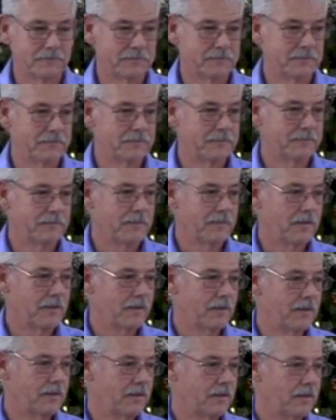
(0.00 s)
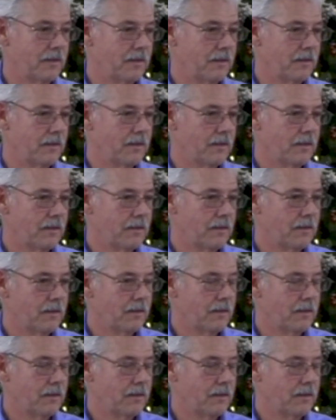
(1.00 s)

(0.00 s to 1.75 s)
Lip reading: (no one is talking)